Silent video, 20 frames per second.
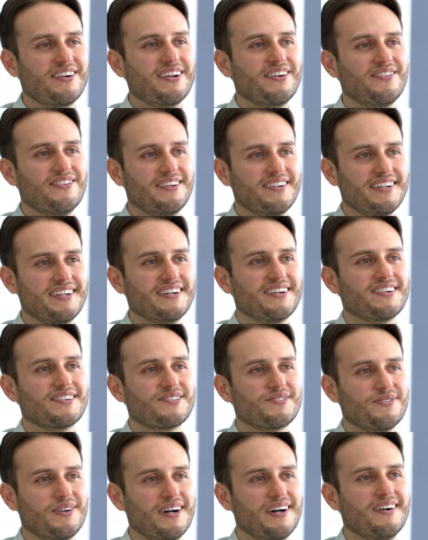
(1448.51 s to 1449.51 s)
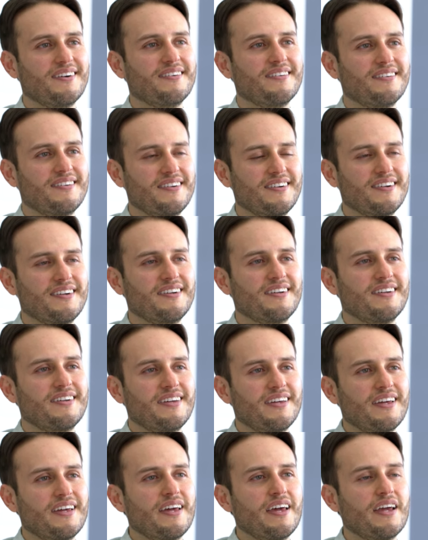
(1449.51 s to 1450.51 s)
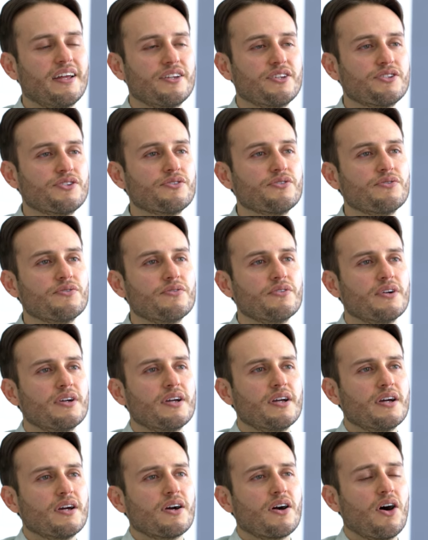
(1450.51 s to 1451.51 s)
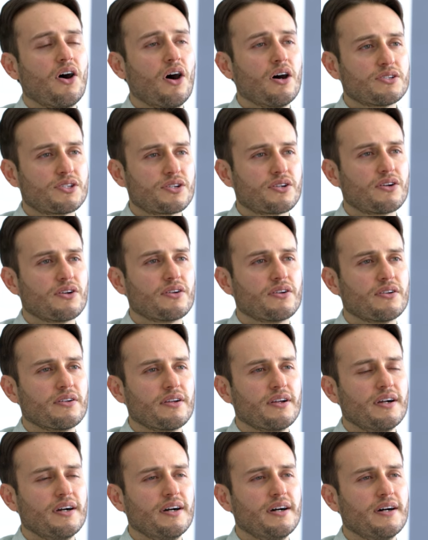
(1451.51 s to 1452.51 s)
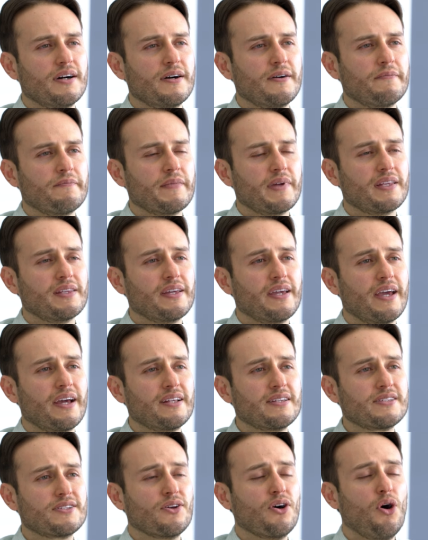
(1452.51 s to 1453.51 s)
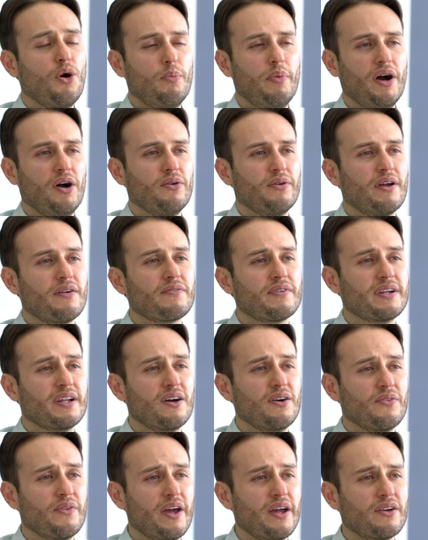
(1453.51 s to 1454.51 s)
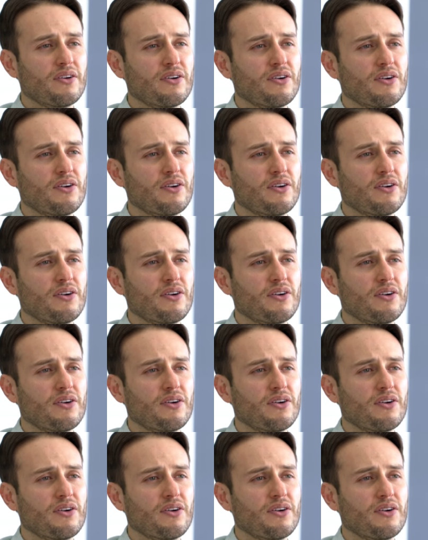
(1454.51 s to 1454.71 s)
on. 21 years, wow. And do Oscar um, and Leanne still help out every now and then,